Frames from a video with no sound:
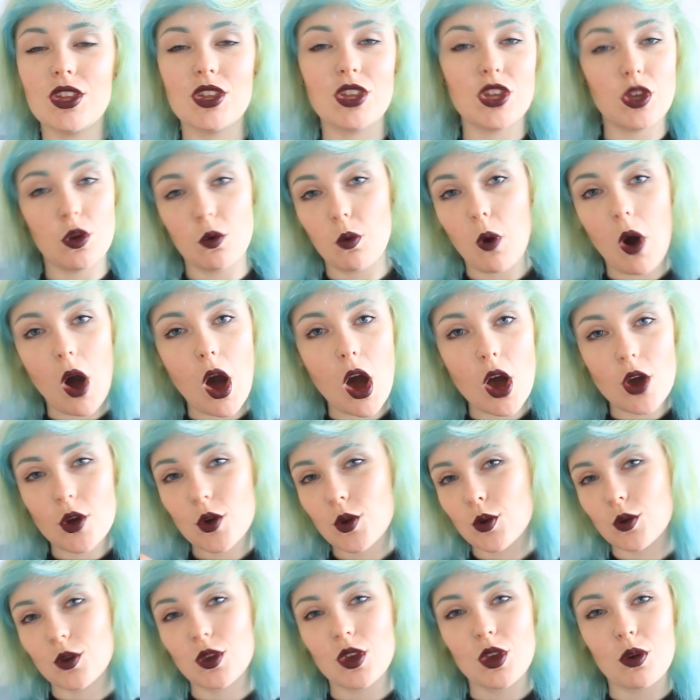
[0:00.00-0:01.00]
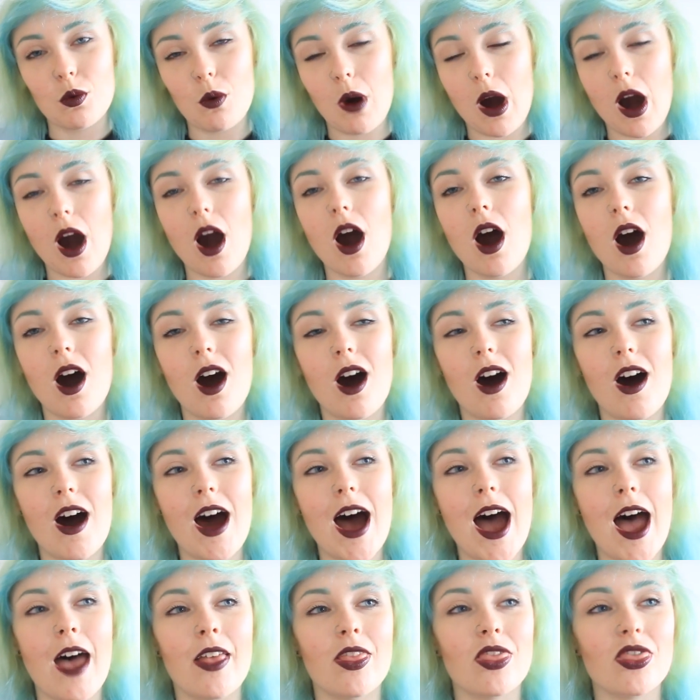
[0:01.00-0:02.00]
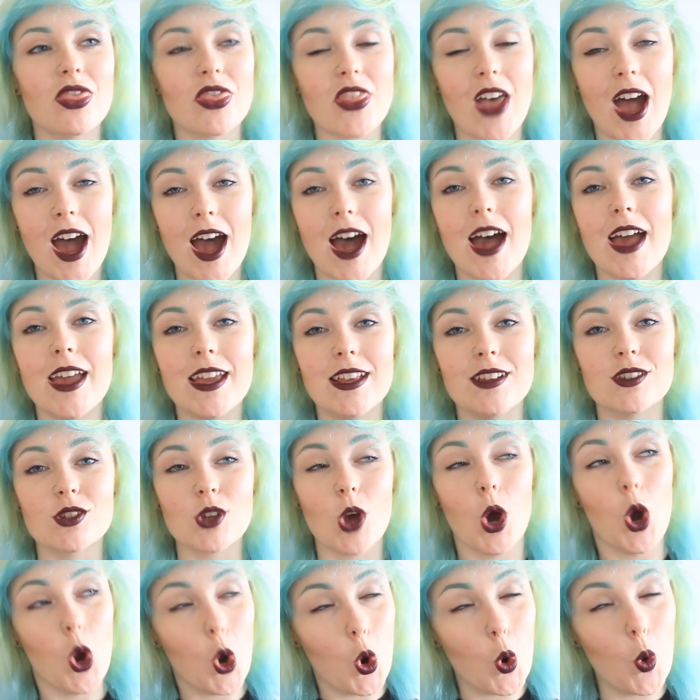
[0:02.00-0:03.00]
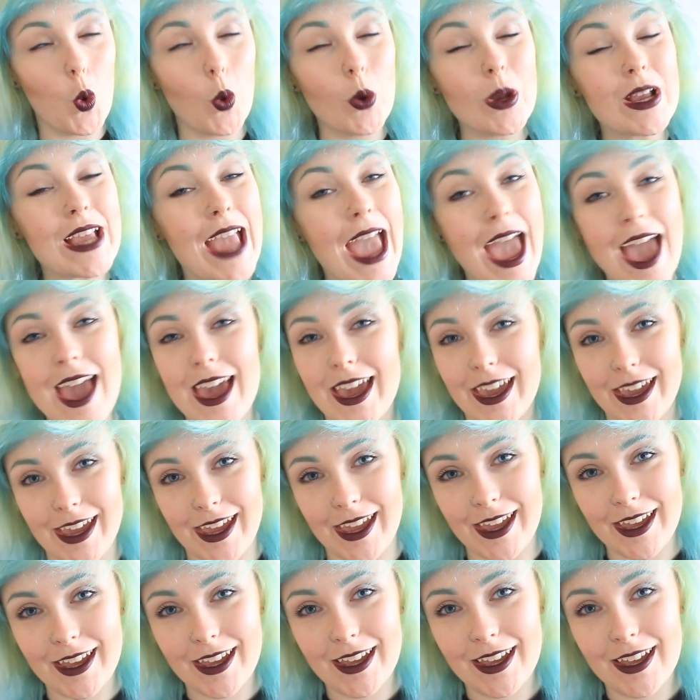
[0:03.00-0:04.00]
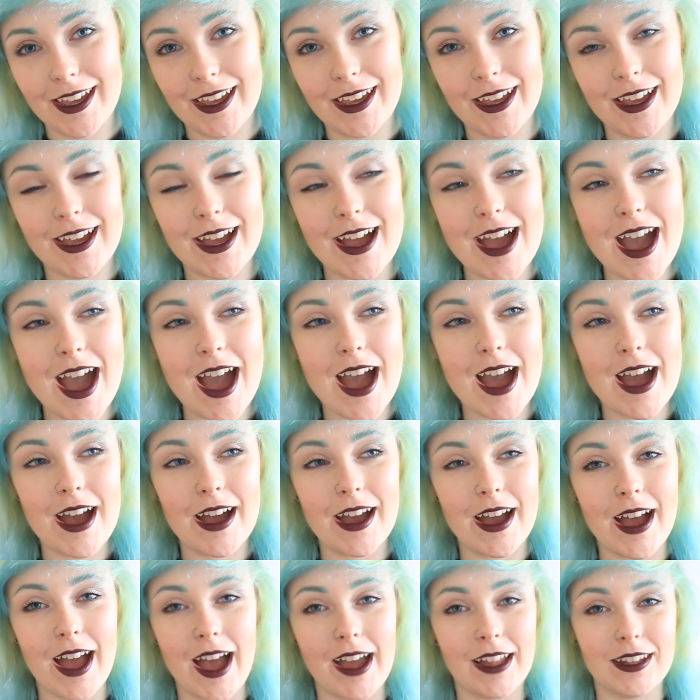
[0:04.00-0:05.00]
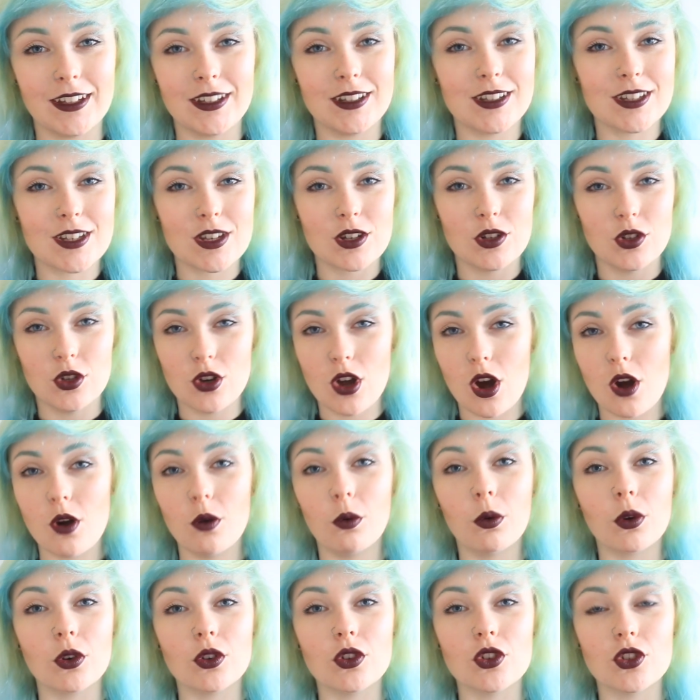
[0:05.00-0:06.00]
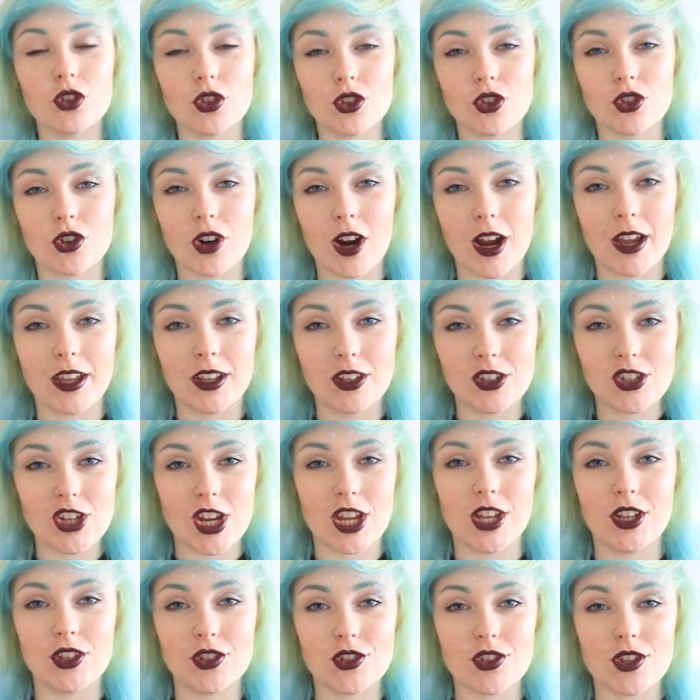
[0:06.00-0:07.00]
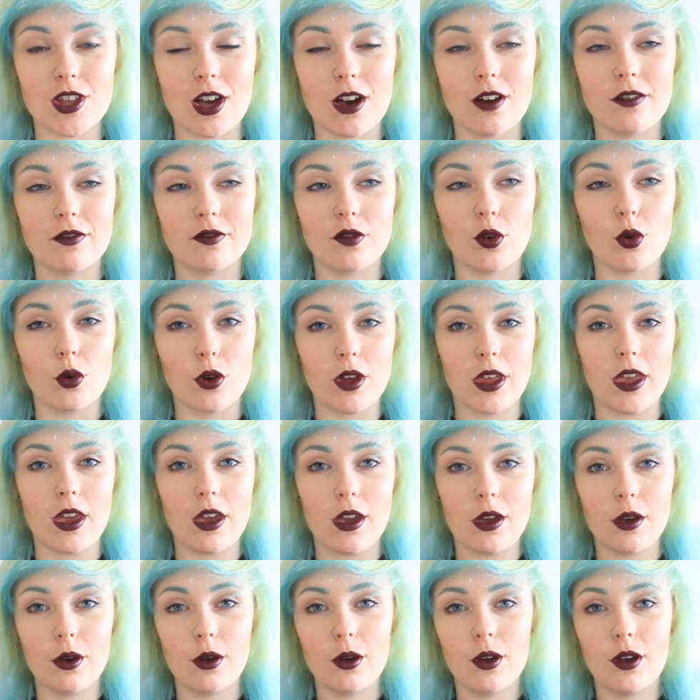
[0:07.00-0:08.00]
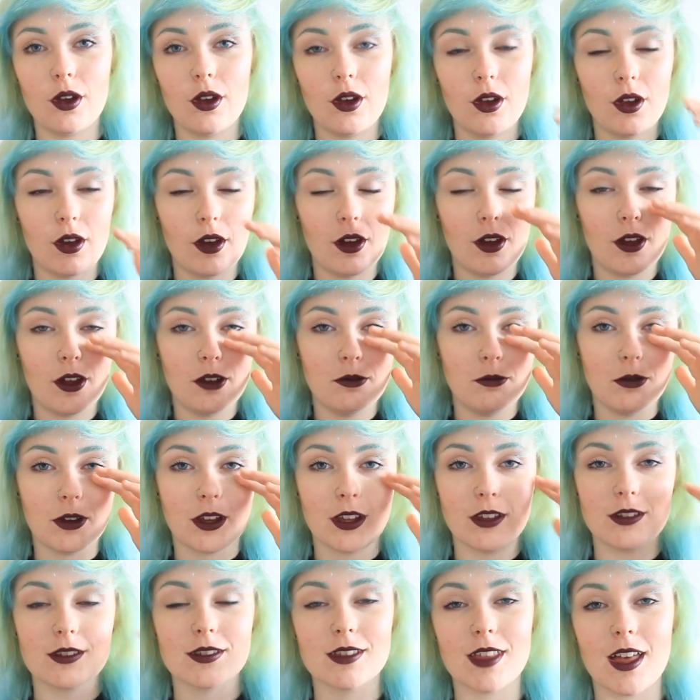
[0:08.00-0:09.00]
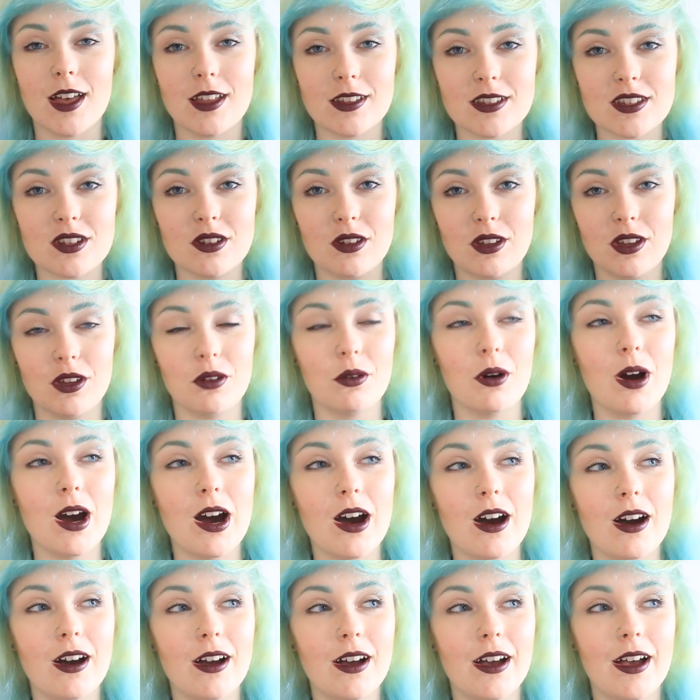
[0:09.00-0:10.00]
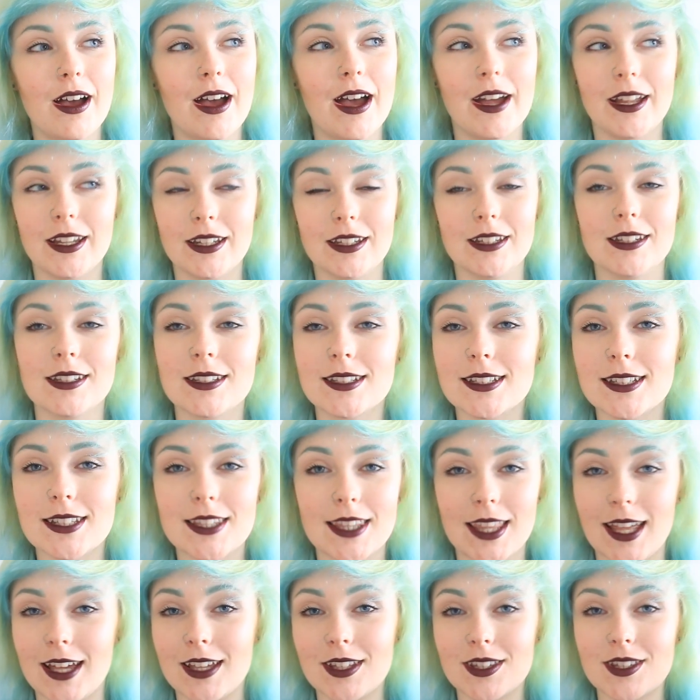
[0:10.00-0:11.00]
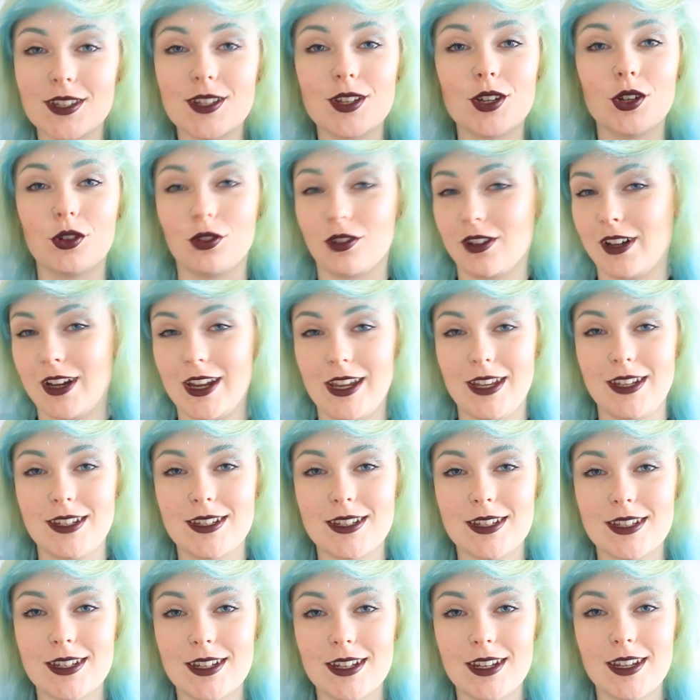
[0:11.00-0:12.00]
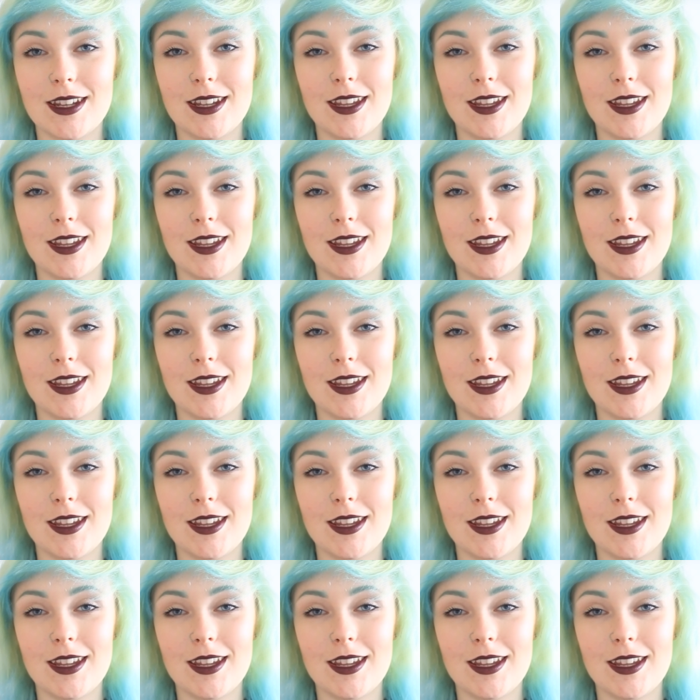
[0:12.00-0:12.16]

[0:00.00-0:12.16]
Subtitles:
You are who you are, and that is okay. And no one should try and change that for you, because that's who you are, and that's great.